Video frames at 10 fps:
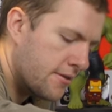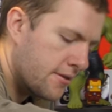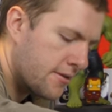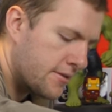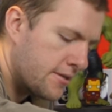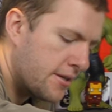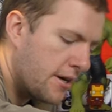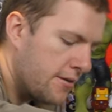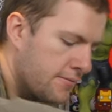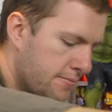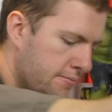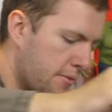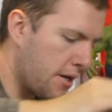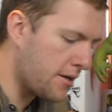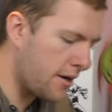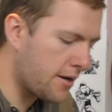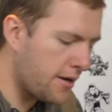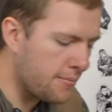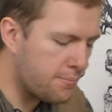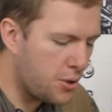because you can't, I
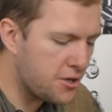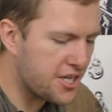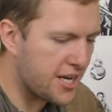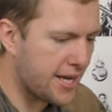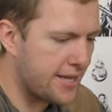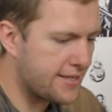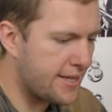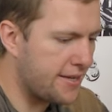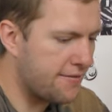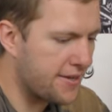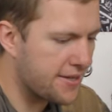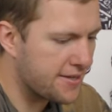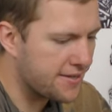can't push it against anything.